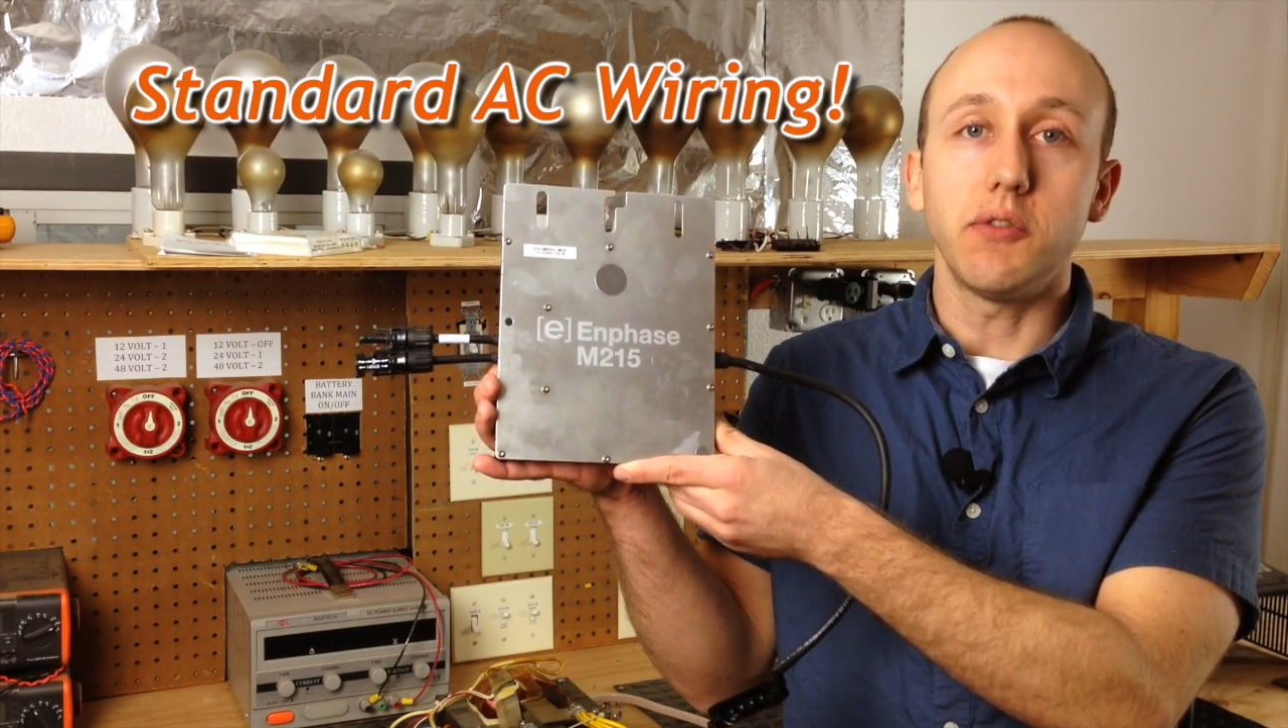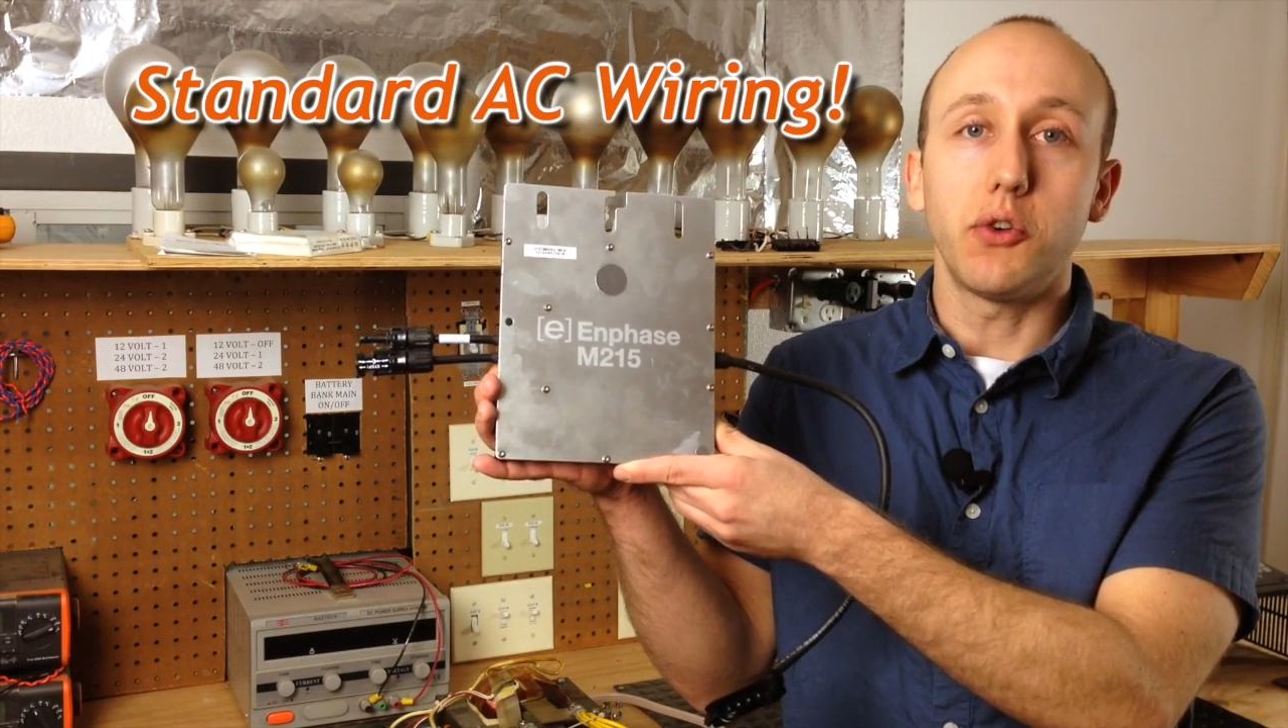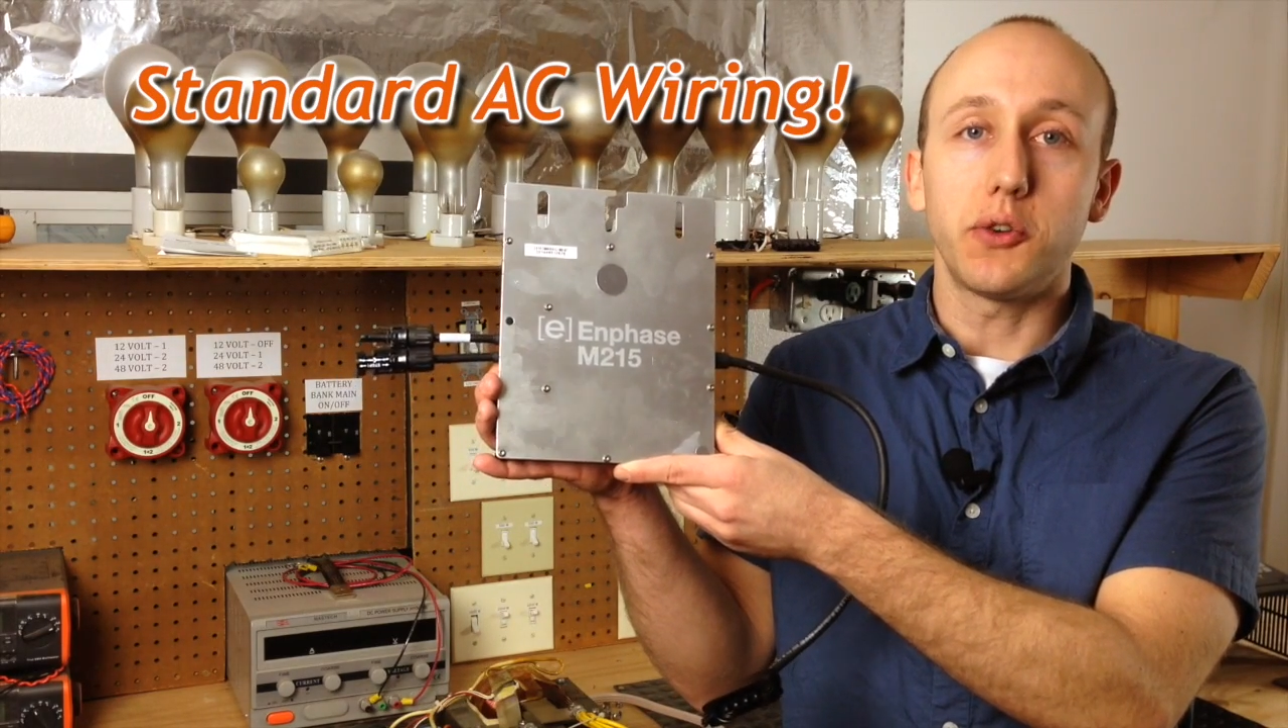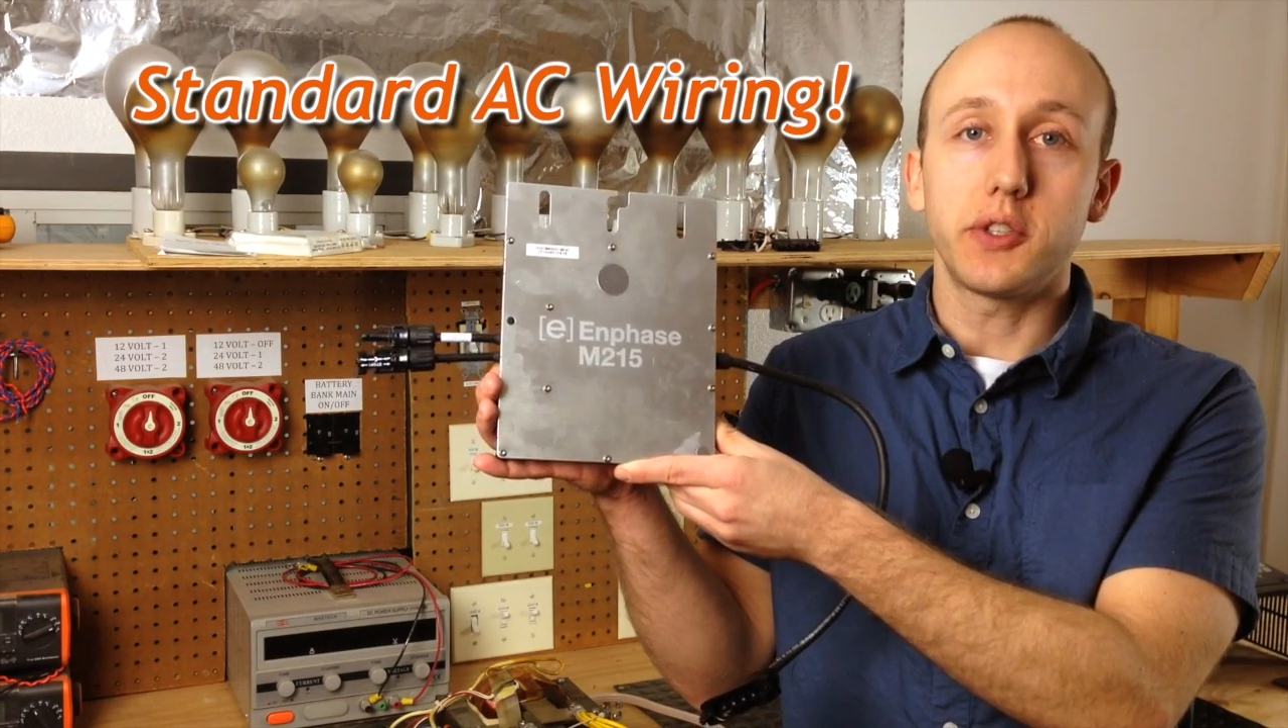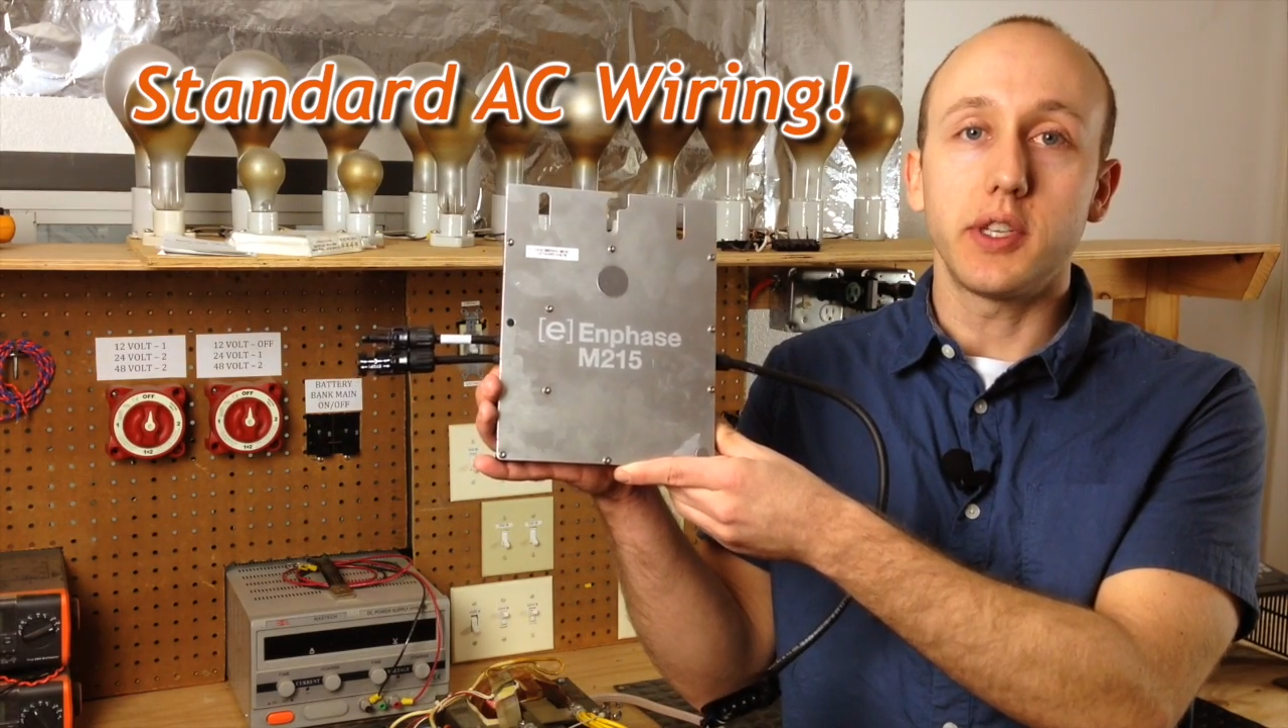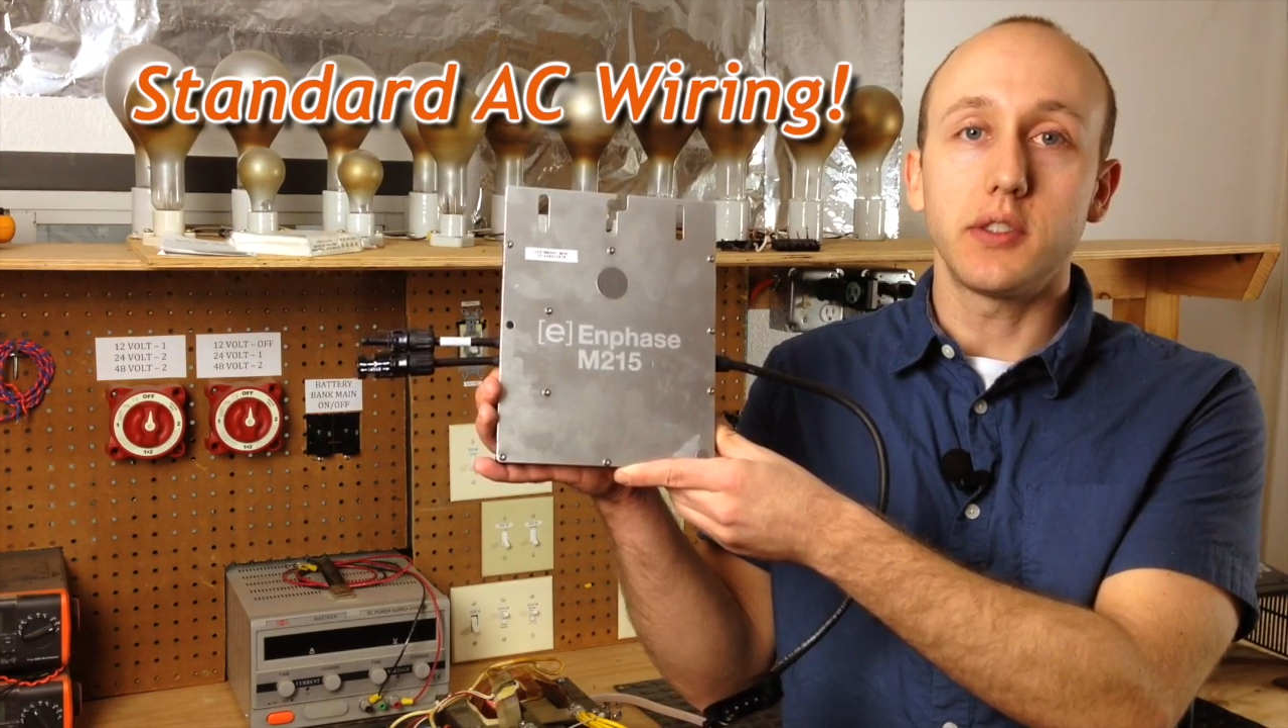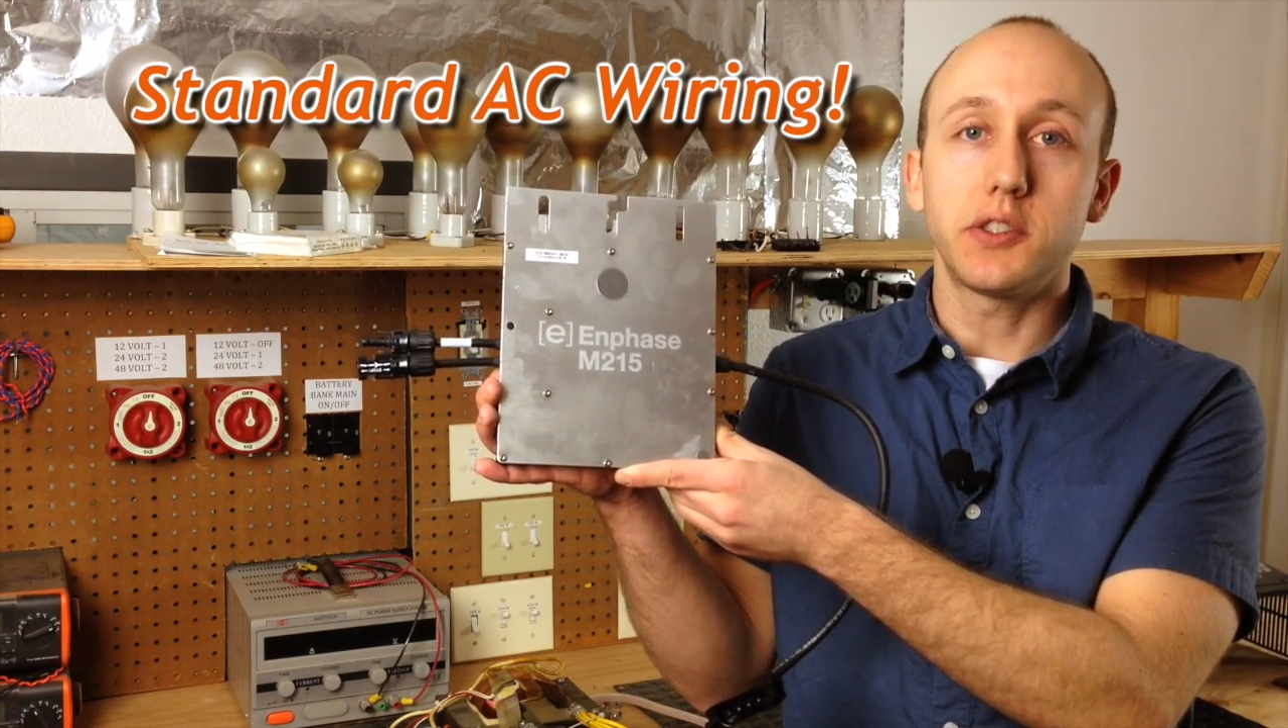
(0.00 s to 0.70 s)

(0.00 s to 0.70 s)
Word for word: voltage,